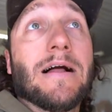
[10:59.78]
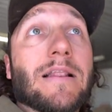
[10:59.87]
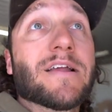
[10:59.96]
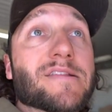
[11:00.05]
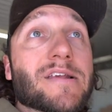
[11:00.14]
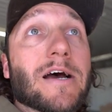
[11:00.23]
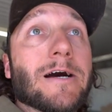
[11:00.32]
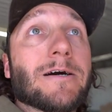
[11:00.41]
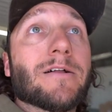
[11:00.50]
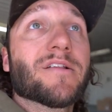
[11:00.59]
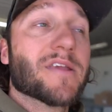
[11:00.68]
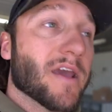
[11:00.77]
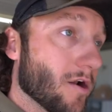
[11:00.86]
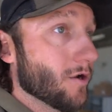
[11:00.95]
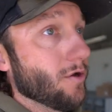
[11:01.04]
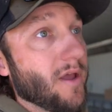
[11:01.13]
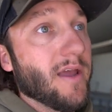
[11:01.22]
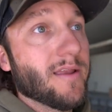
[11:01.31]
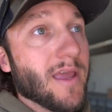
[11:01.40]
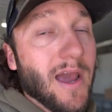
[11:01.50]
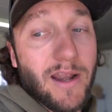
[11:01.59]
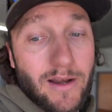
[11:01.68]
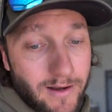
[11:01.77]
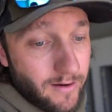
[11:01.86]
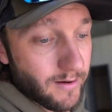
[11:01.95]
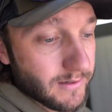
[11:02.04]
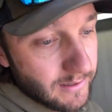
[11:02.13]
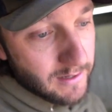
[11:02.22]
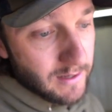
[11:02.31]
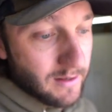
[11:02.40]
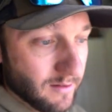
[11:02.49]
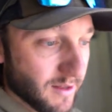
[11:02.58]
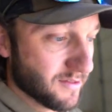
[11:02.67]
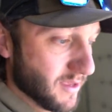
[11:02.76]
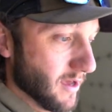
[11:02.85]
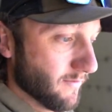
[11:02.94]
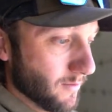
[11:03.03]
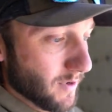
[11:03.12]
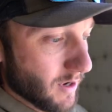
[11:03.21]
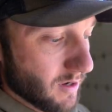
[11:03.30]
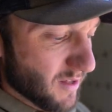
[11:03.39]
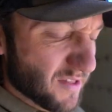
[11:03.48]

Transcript: Let's get our new head guide in here. Let's give him a